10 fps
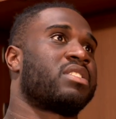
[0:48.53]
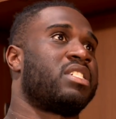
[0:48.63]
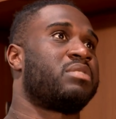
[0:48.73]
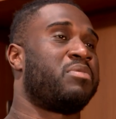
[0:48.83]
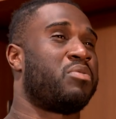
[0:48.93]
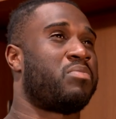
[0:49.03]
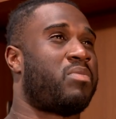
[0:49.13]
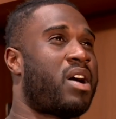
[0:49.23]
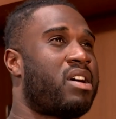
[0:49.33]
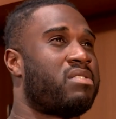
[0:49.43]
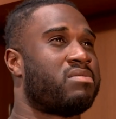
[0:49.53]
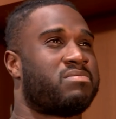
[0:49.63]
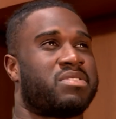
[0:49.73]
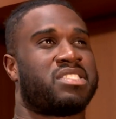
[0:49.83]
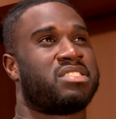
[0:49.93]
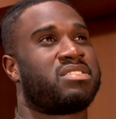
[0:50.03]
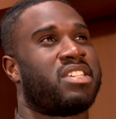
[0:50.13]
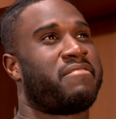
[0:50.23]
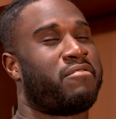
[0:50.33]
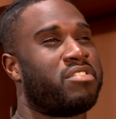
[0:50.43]
it's been a while, since
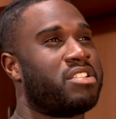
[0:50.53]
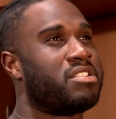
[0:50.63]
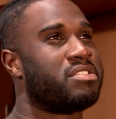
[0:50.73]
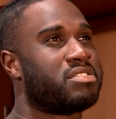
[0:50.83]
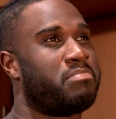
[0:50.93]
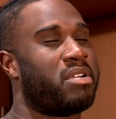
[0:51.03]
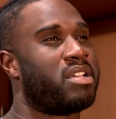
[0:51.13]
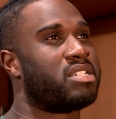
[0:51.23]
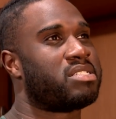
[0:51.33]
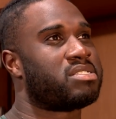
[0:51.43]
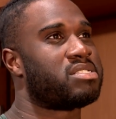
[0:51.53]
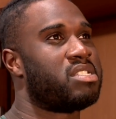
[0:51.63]
like 4 years, but